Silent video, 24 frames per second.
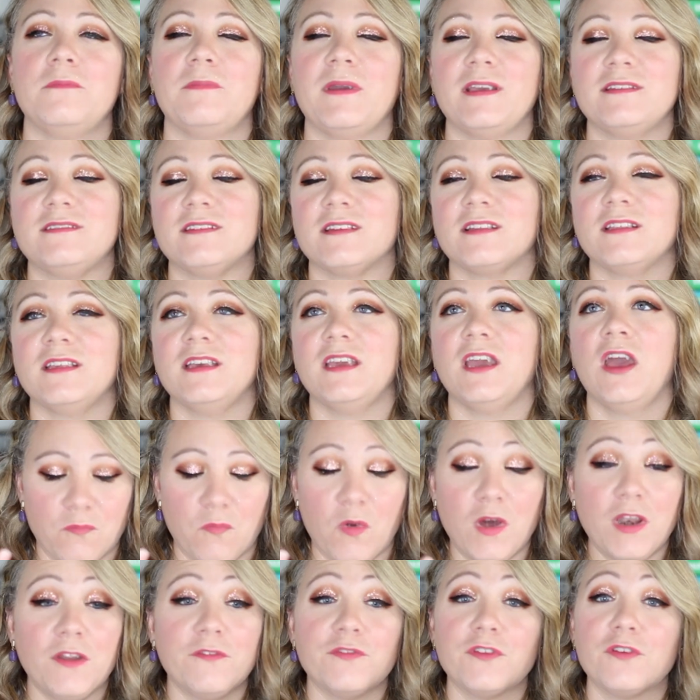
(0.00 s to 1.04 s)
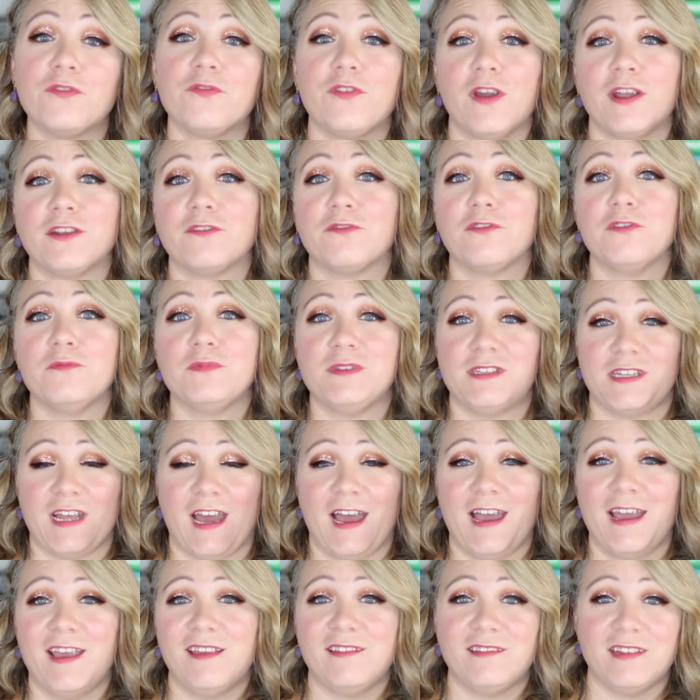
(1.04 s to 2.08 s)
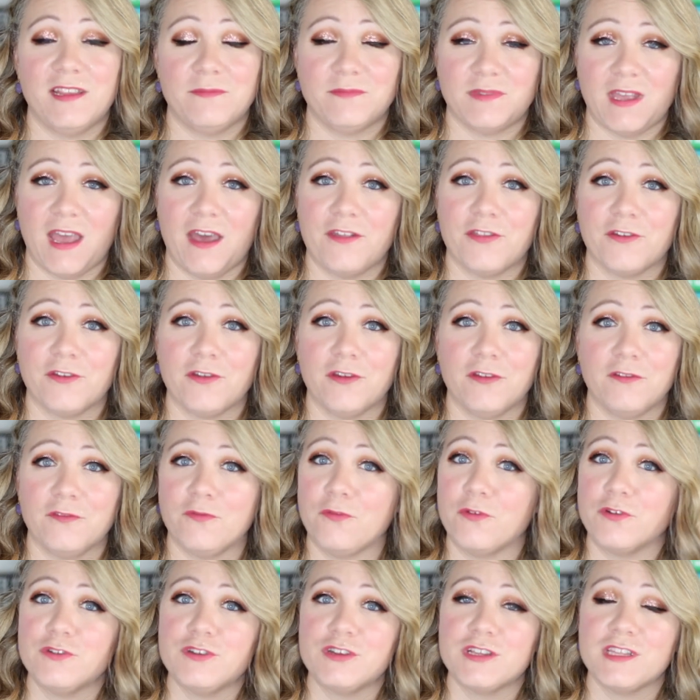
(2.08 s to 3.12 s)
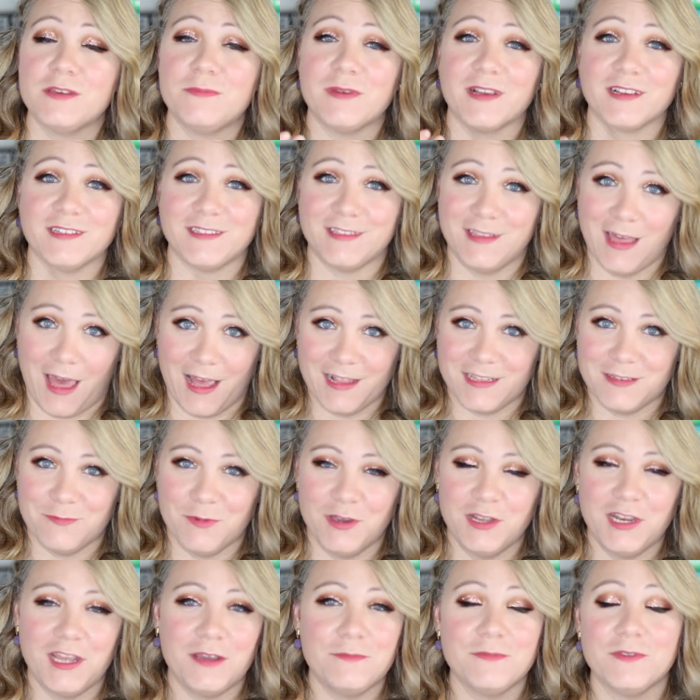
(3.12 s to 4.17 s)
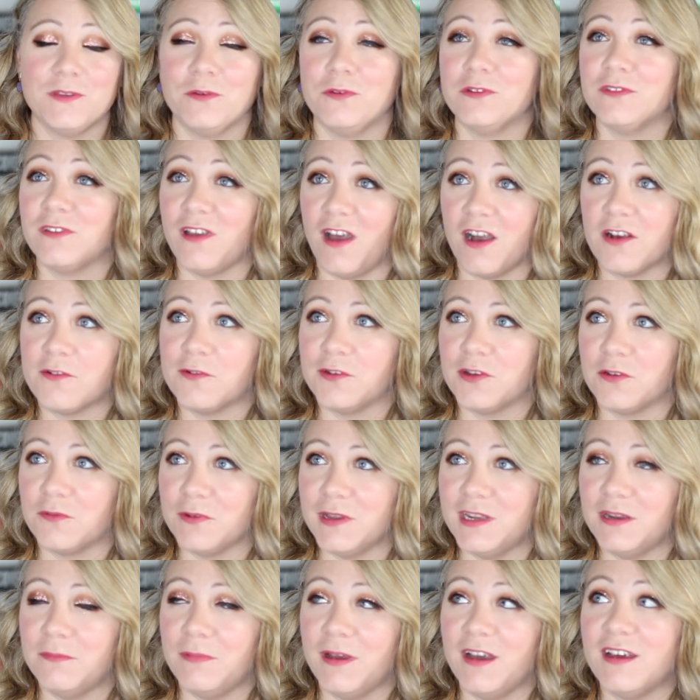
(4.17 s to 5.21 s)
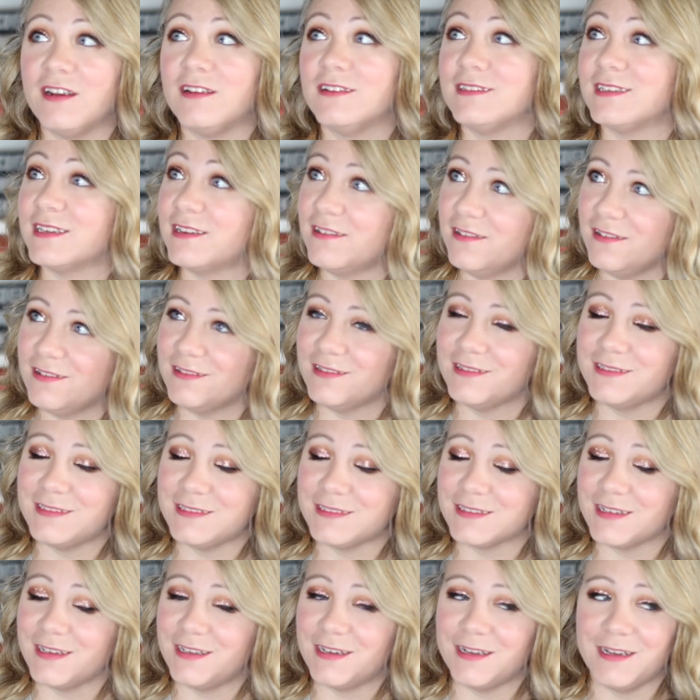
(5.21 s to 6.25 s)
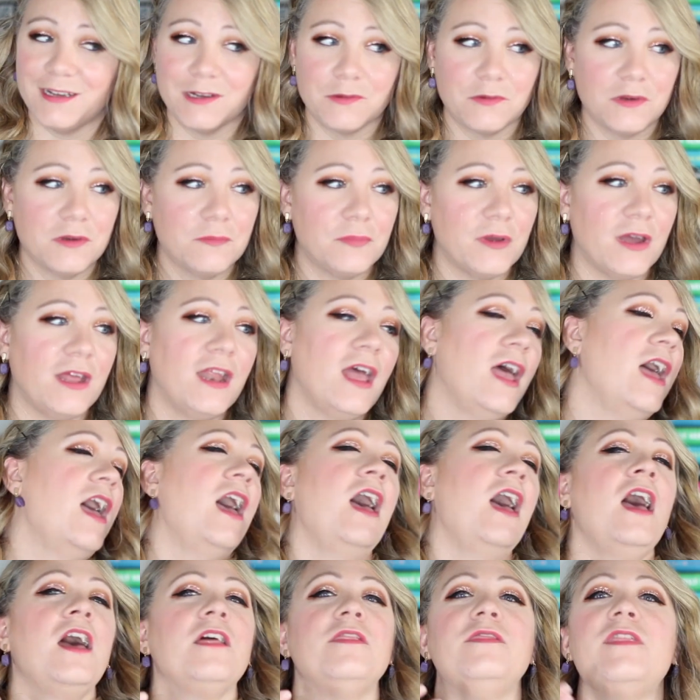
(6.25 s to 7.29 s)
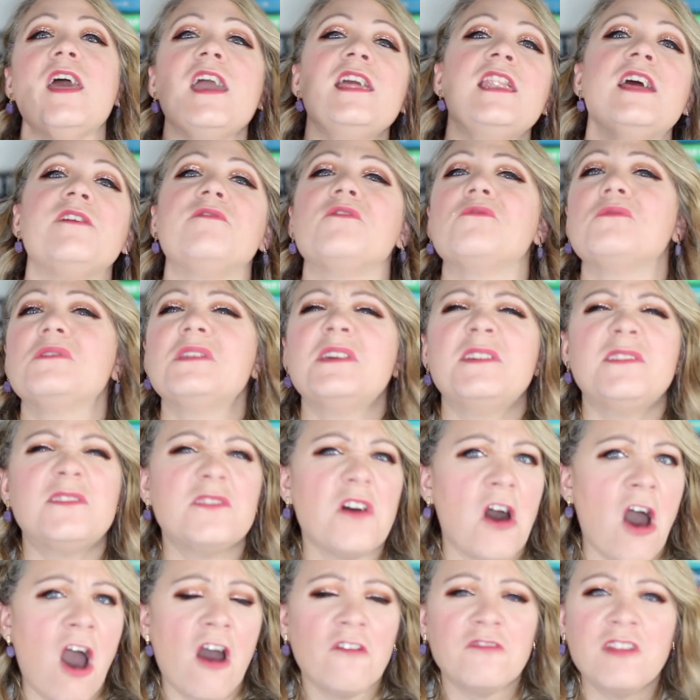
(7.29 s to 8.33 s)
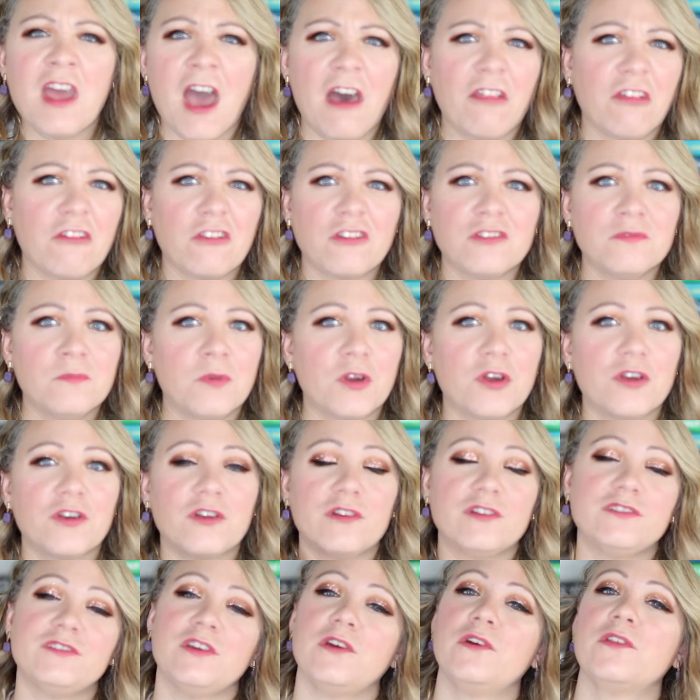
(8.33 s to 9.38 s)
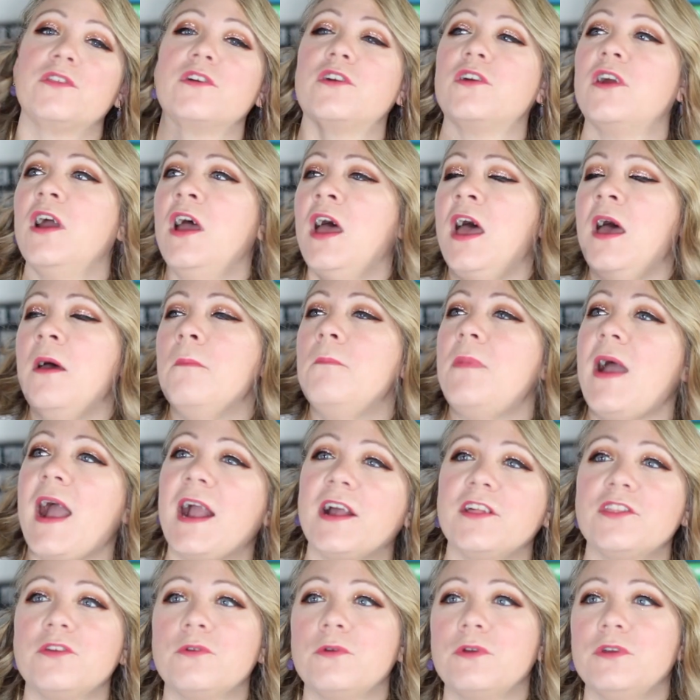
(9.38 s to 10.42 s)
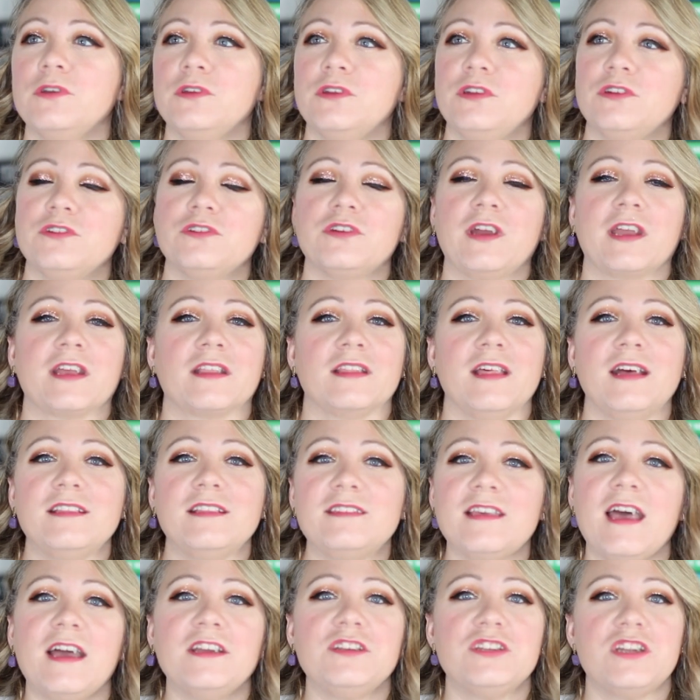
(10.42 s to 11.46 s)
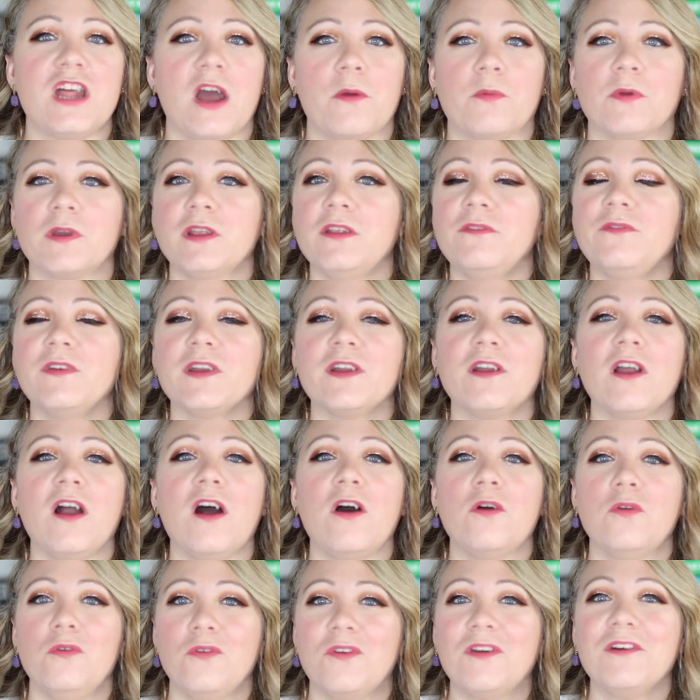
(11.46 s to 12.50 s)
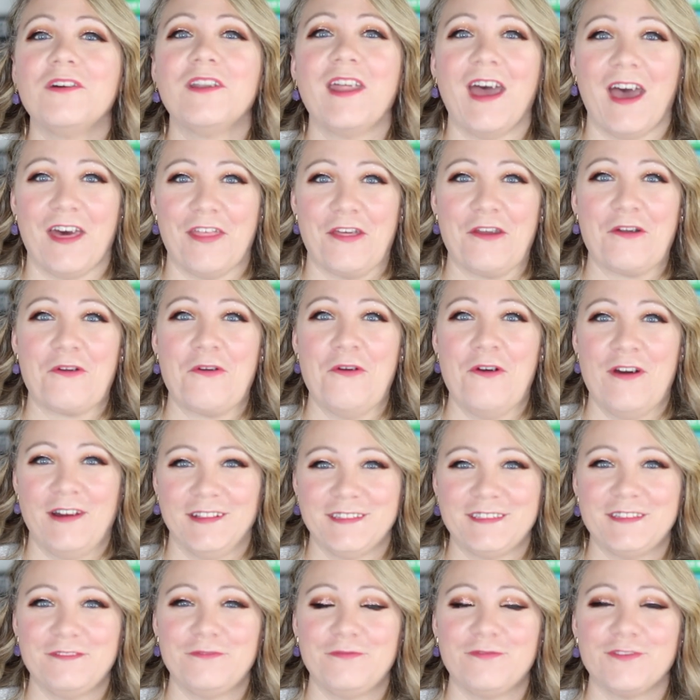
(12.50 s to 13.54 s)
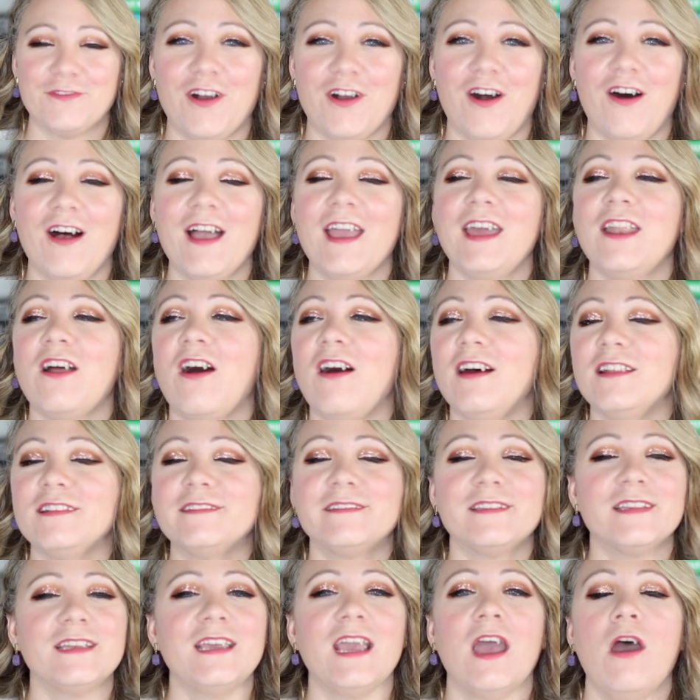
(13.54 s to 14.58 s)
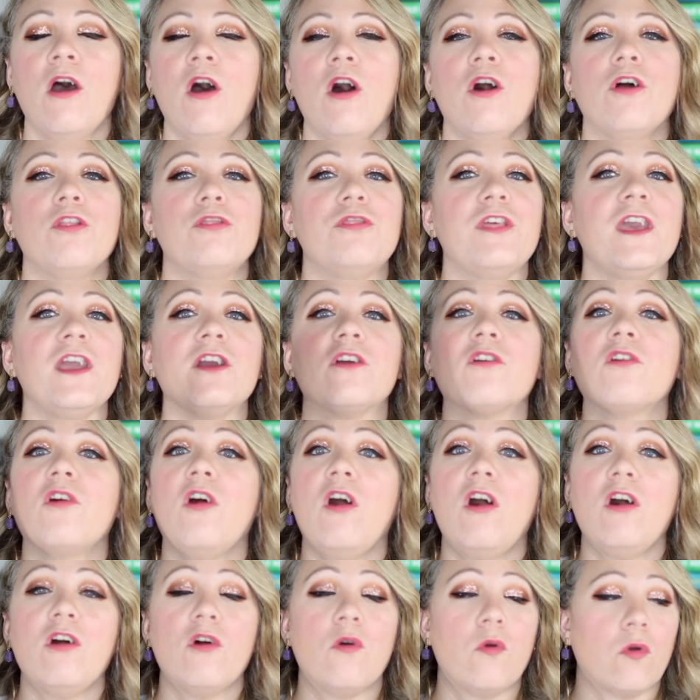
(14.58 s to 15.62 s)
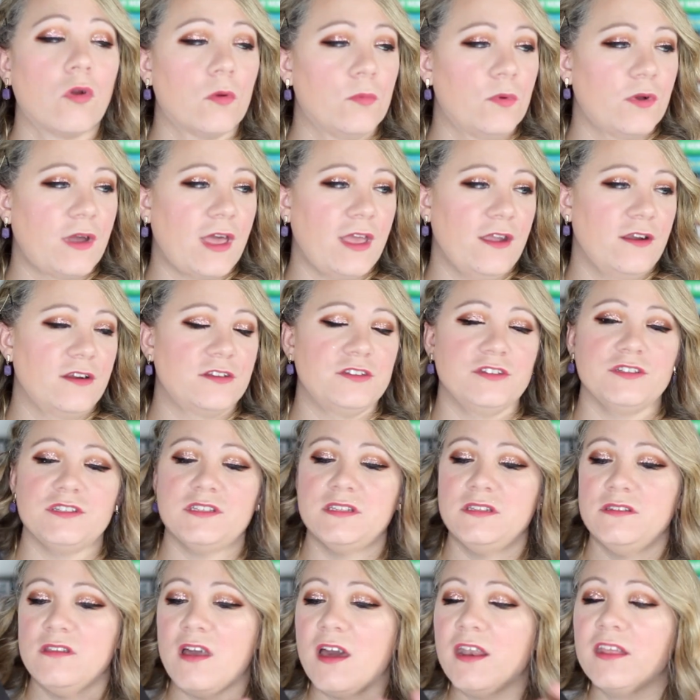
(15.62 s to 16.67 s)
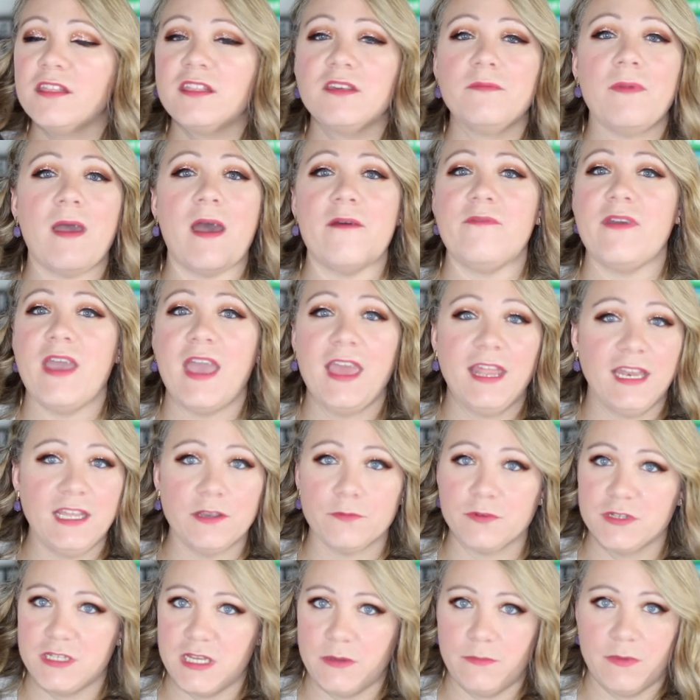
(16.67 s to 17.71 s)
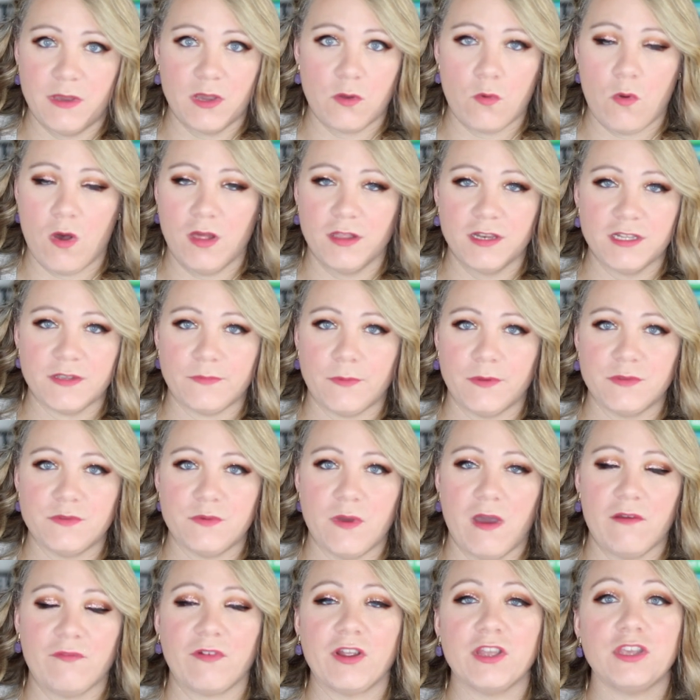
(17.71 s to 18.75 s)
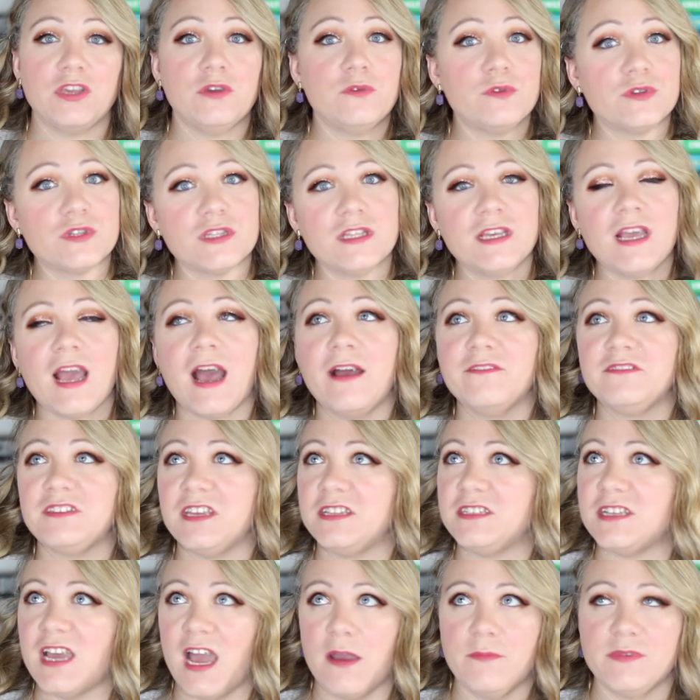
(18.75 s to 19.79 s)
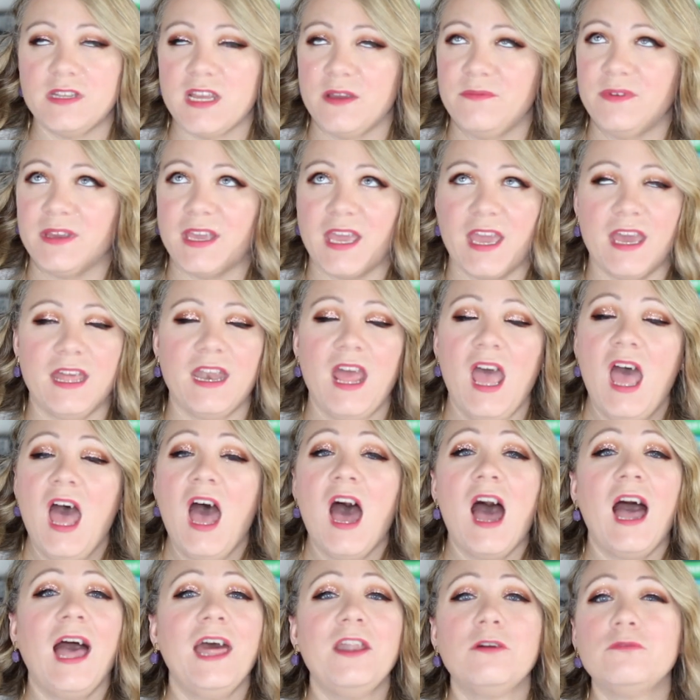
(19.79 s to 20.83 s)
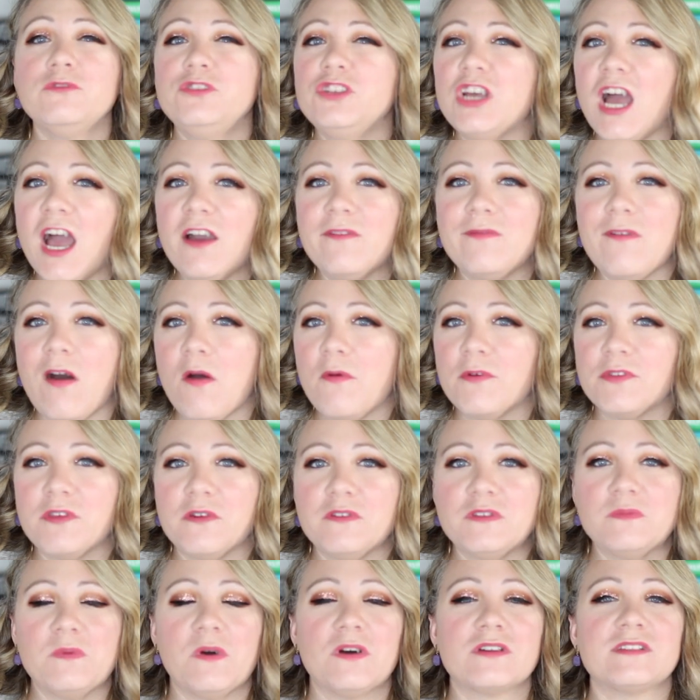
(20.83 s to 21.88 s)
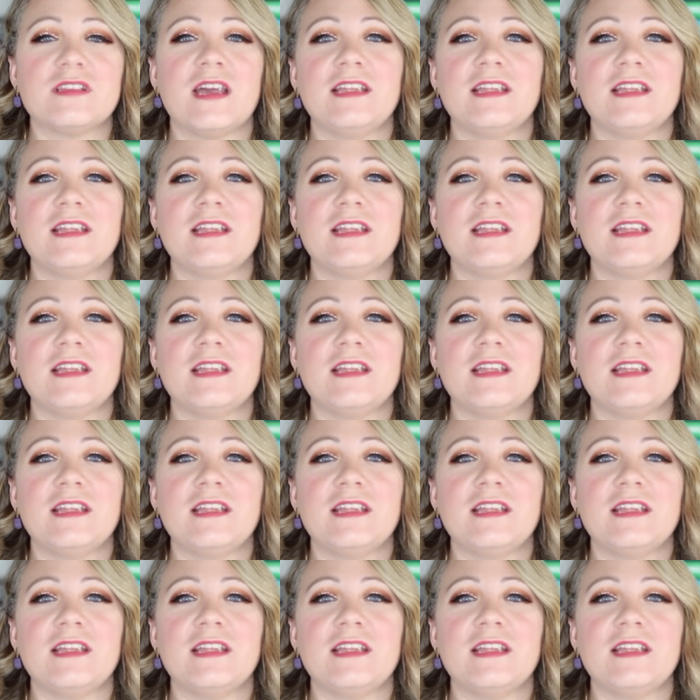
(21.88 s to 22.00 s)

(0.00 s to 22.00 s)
Basically, one of their friend groups dies, named Heather, unfortunately, because that's my name, so it was awkward to read about. I was like, oh, this is kind of awkward, but they never really solved Heather's murder, so they're back at the reunion, they're like, let's hash it out. We're going to figure out who killed Heather once and all, and honestly, they are all horrible characters. None of them have any redeeming qualities whatsoever, and usually, I've said time and time again, I don't jive well with those books.